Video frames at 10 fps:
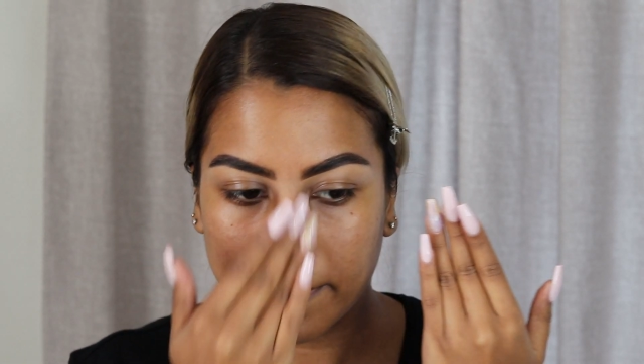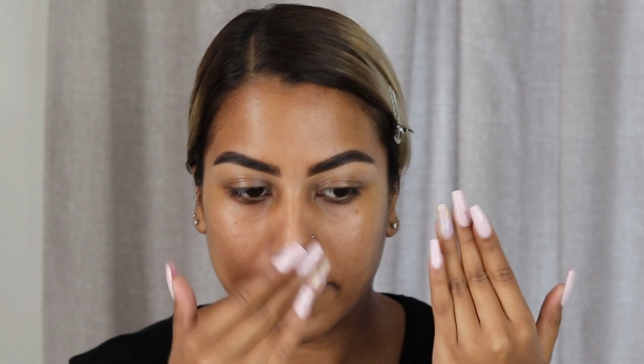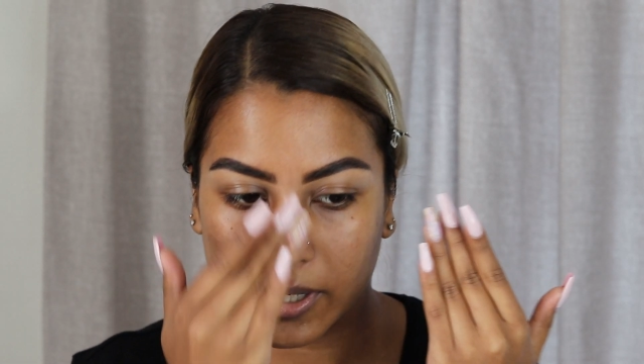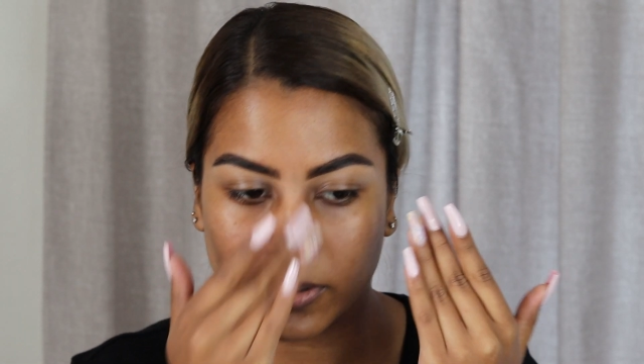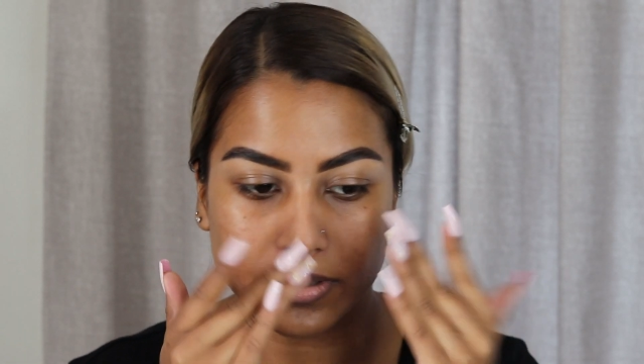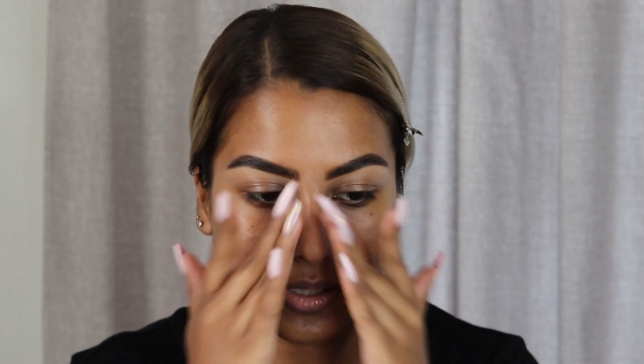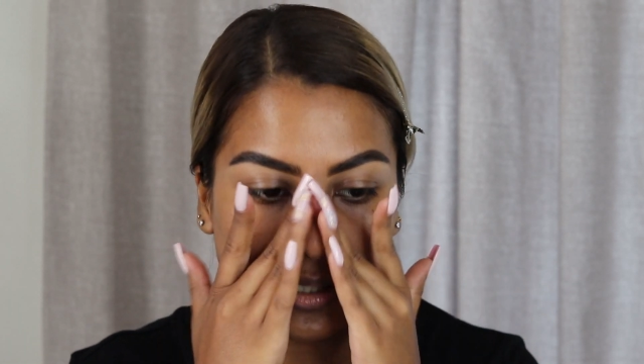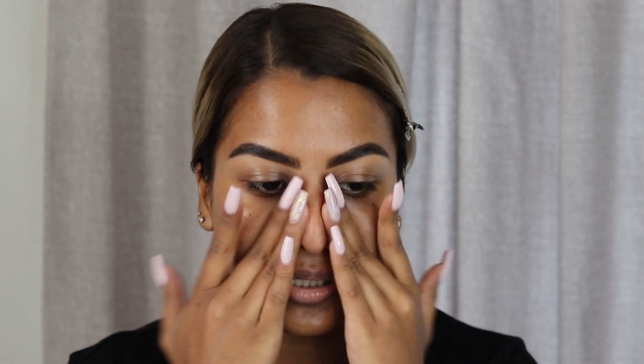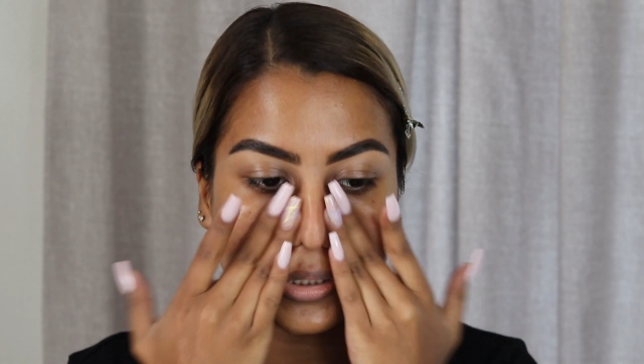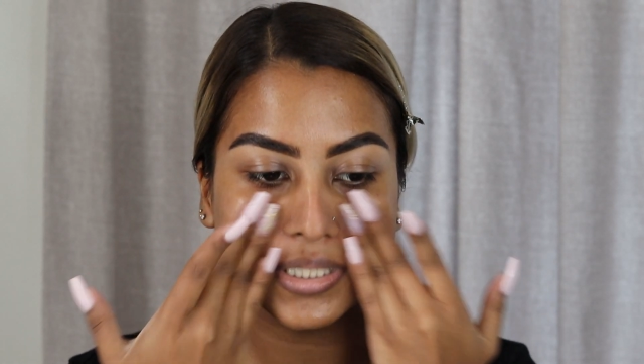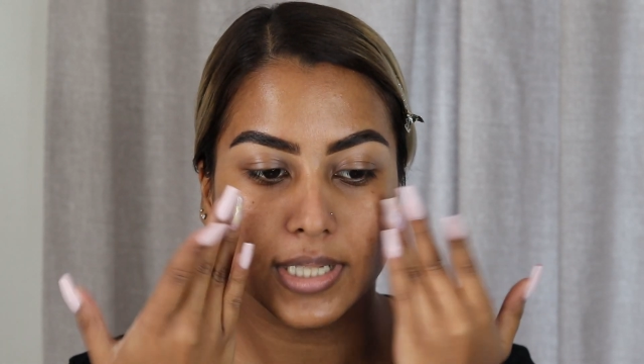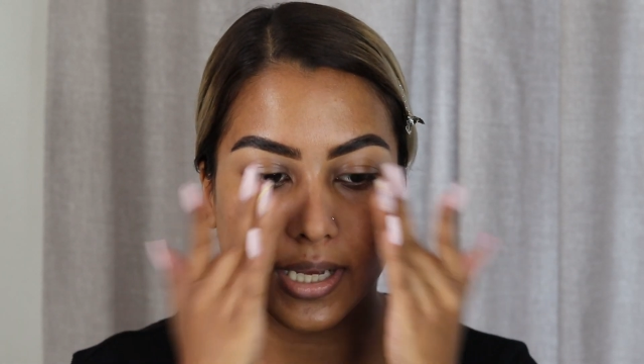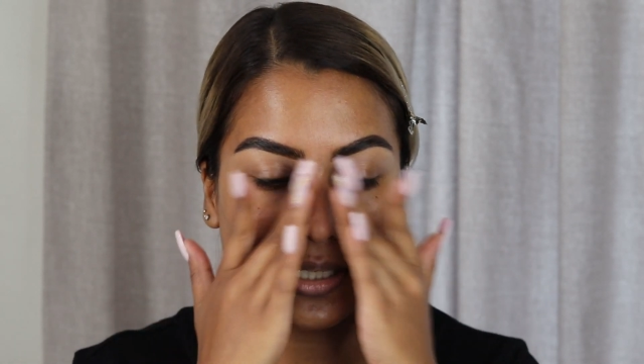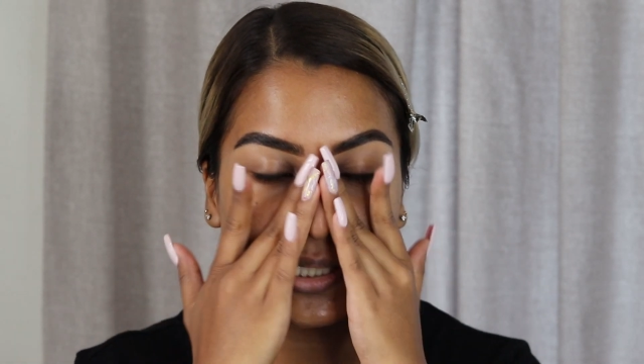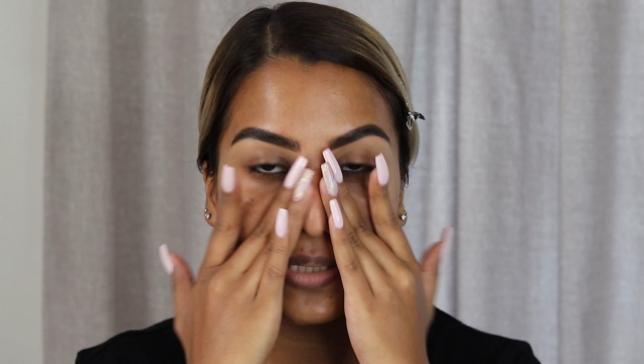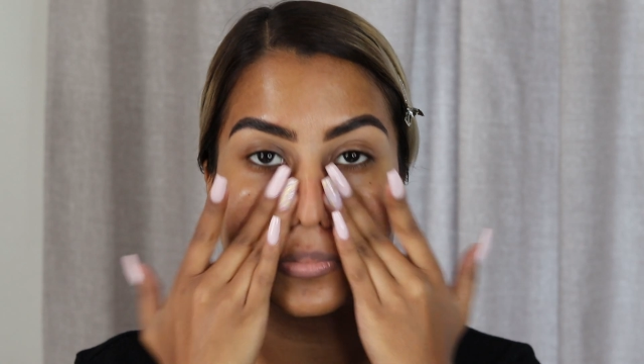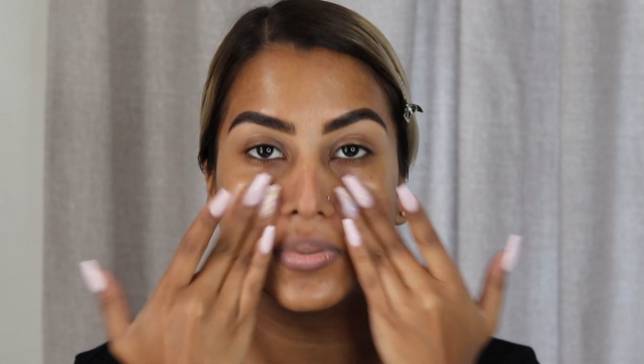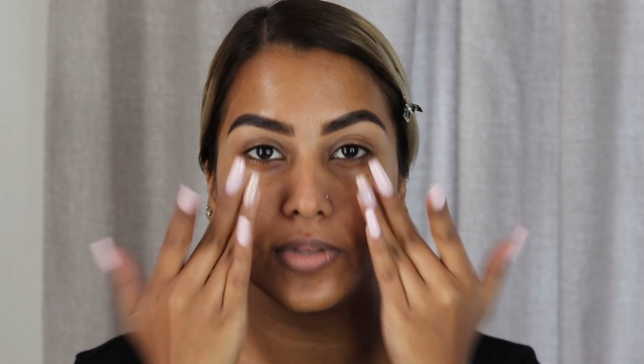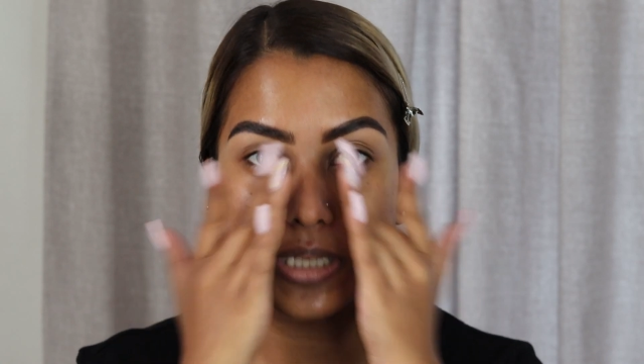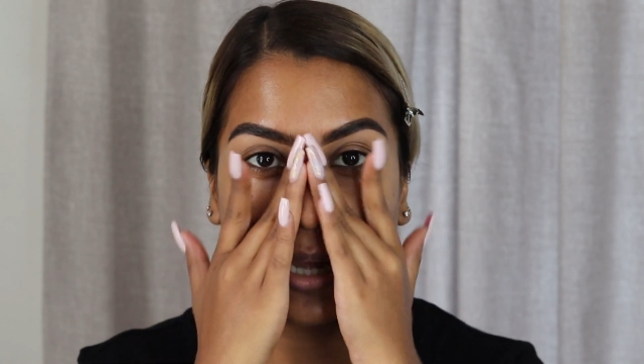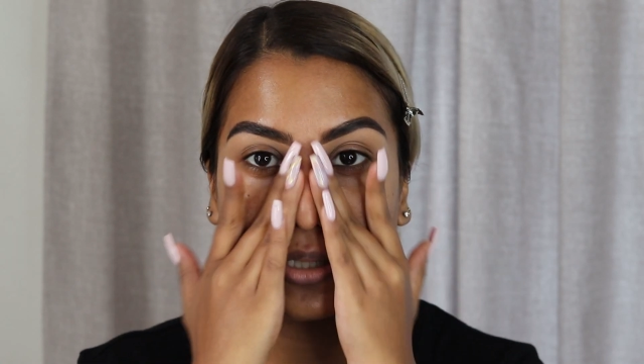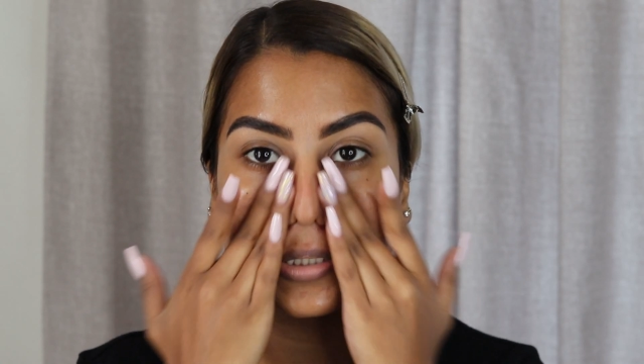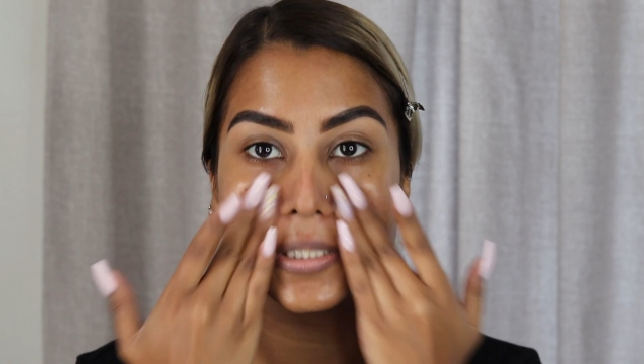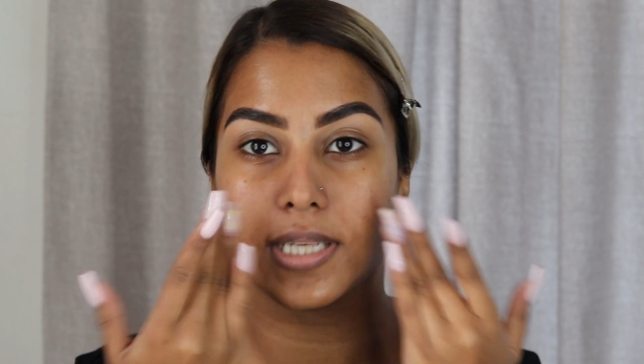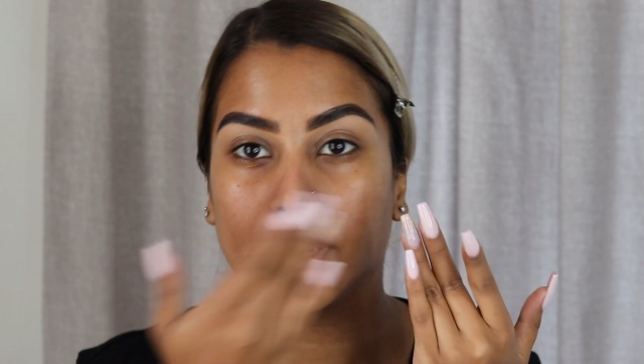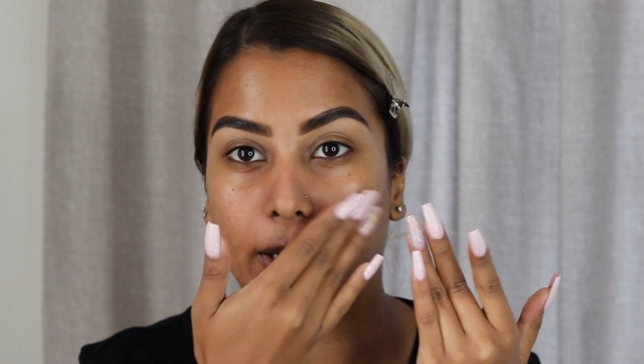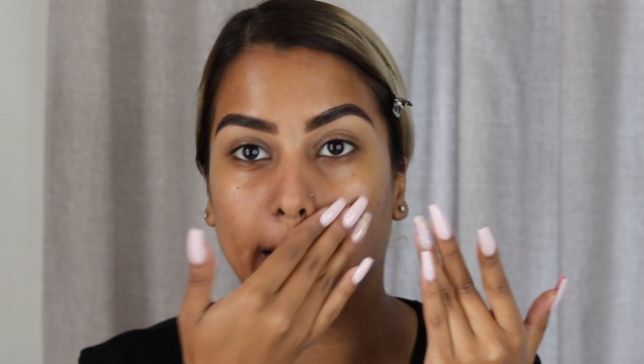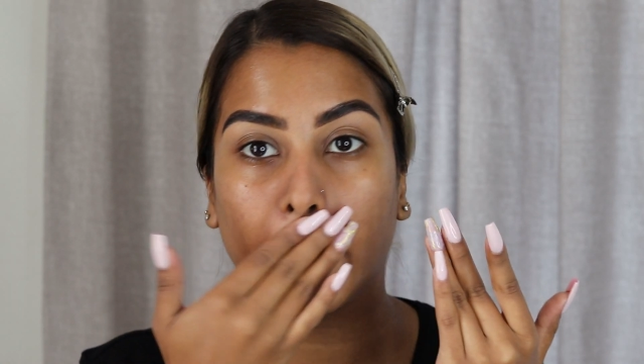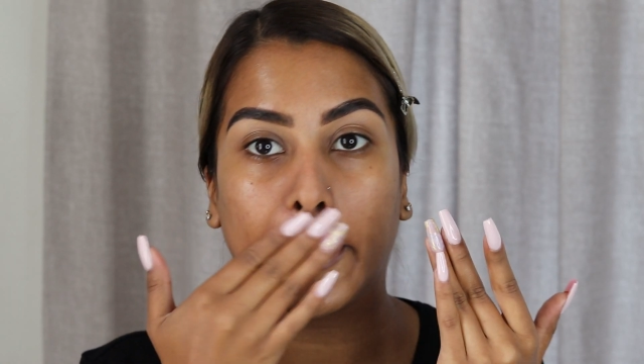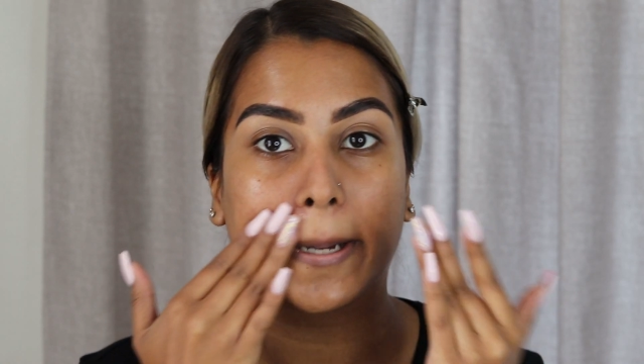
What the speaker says: But also it just like smooths out this area